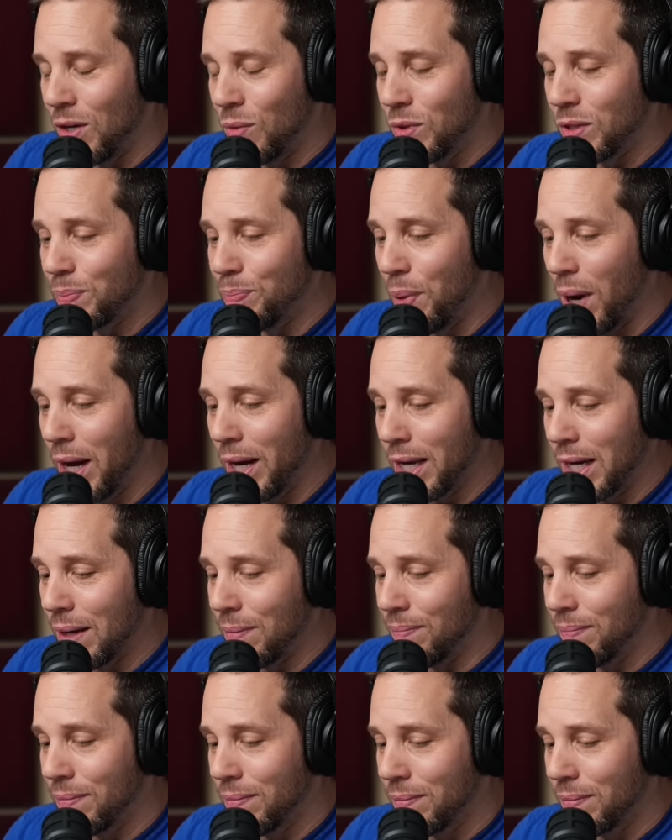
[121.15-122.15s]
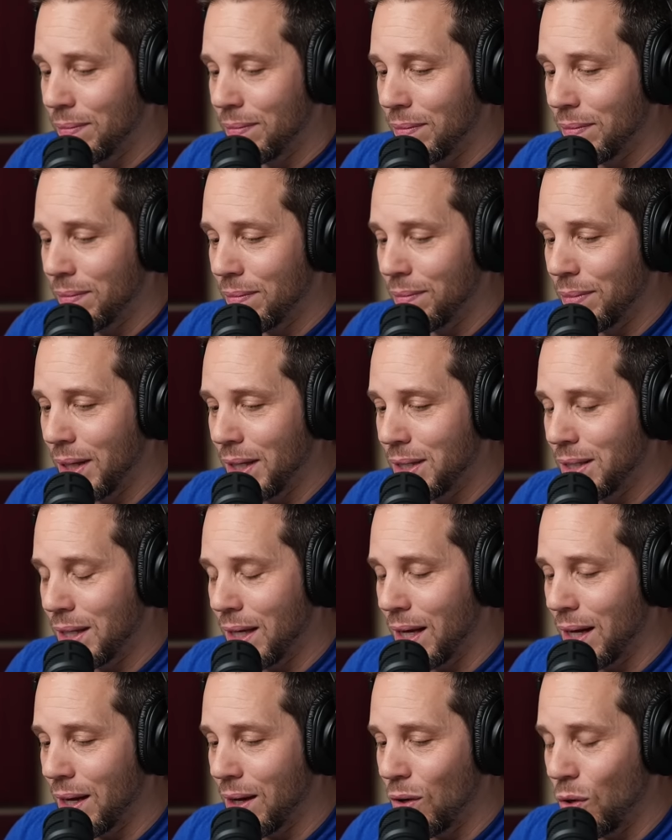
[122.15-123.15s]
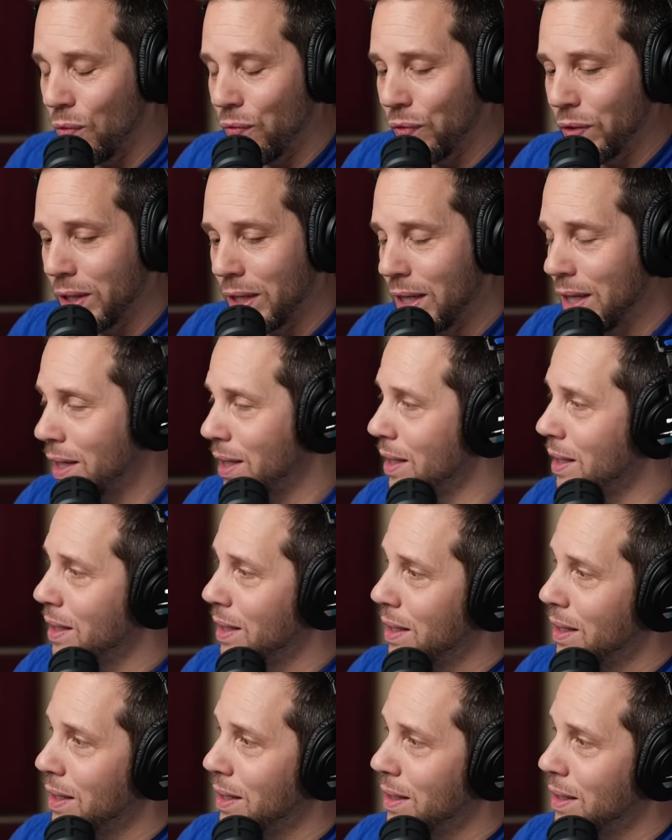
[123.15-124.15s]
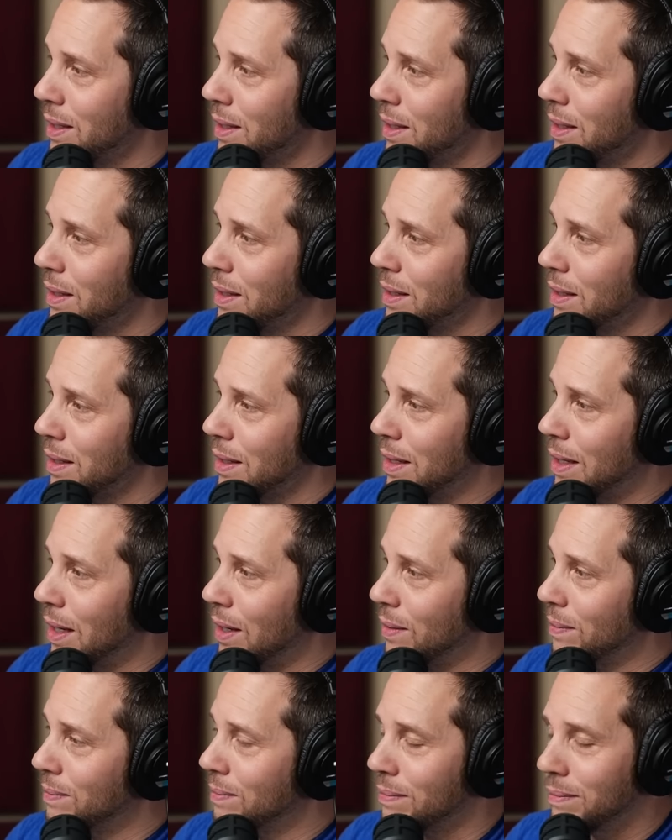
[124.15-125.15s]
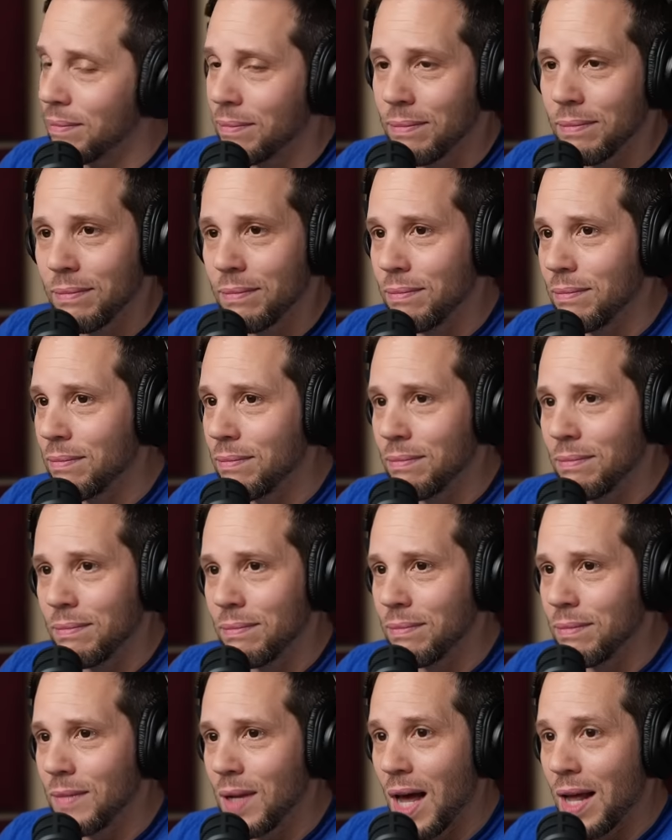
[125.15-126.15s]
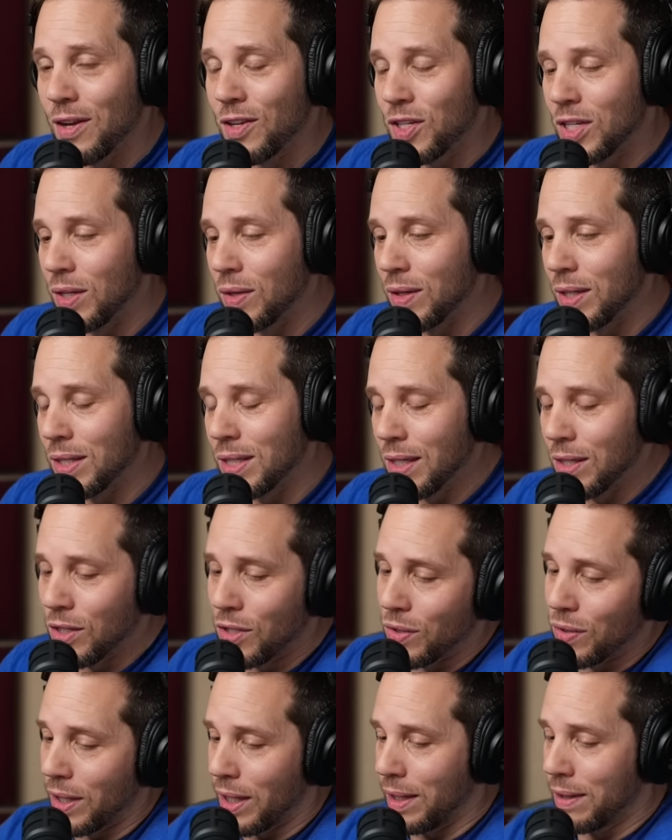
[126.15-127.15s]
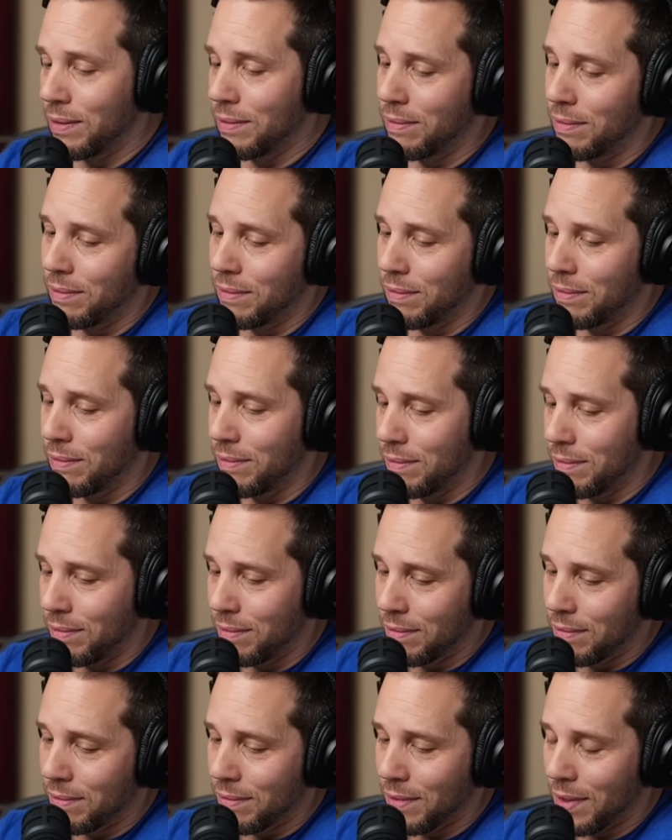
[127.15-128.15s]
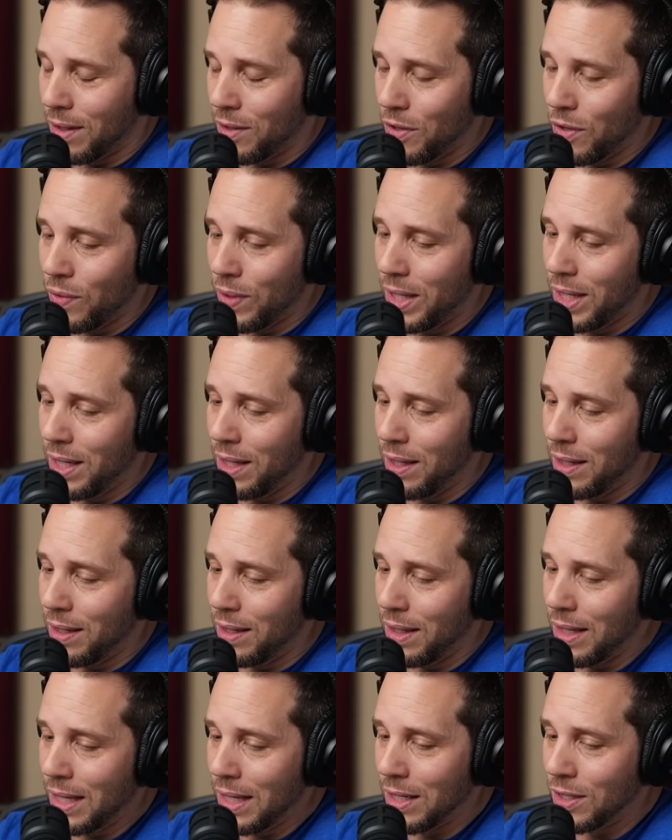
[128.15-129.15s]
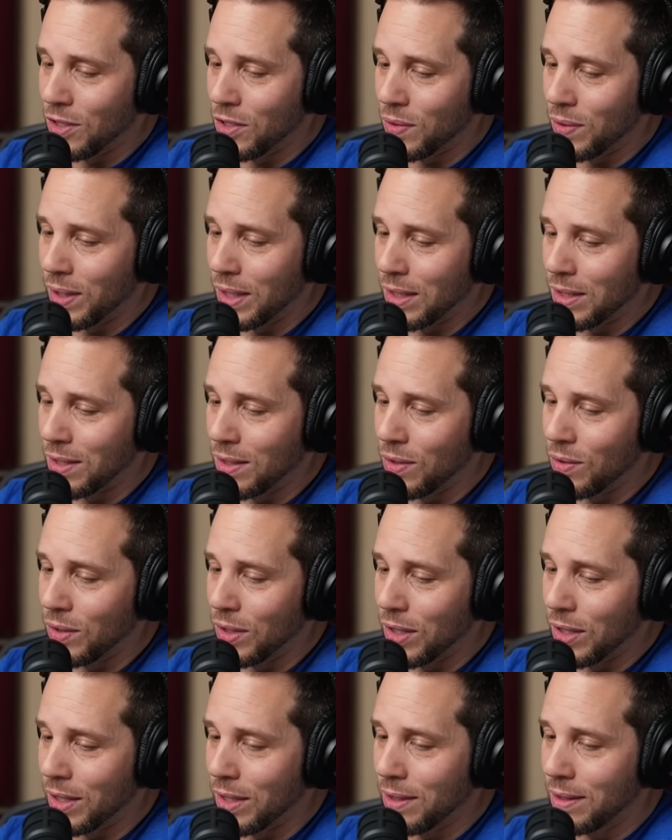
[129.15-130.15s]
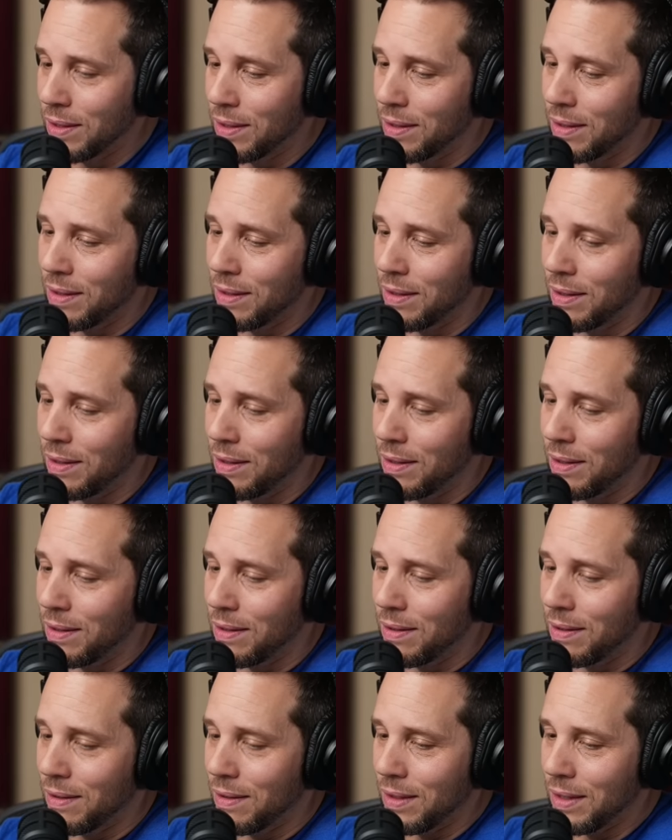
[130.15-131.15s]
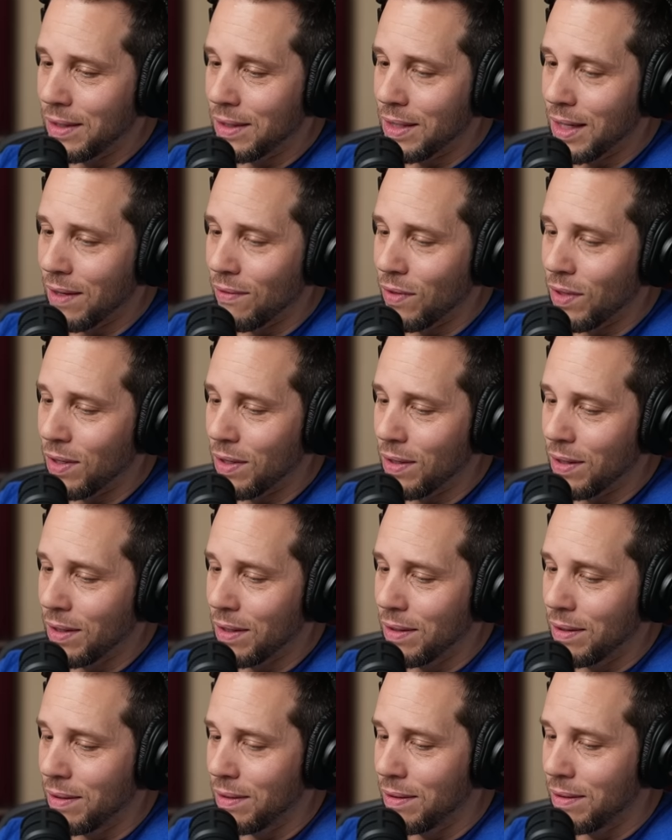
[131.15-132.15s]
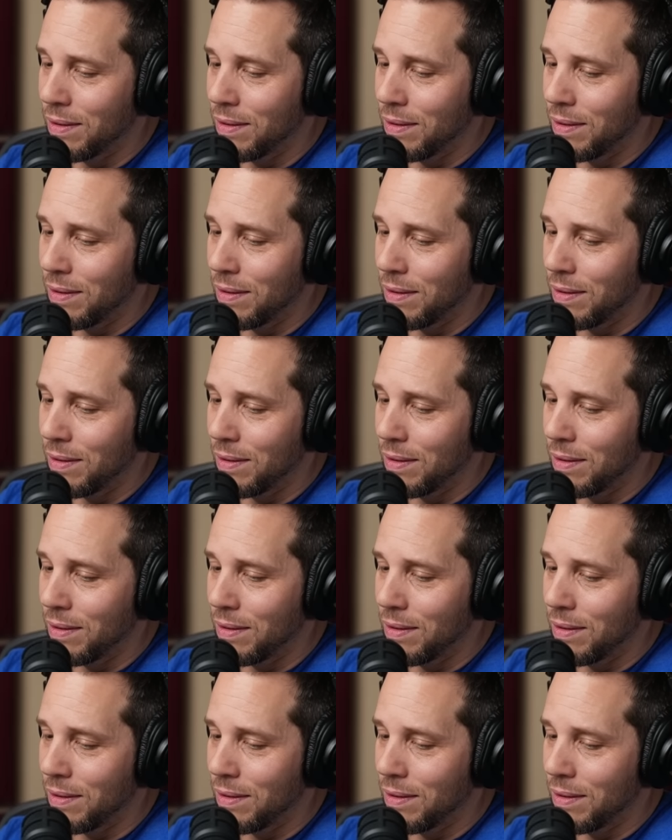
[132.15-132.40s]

I mean, it was bugging him, but uh, hopefully, you know, not a serious injury. Although any knee injury is no good, at least I've heard.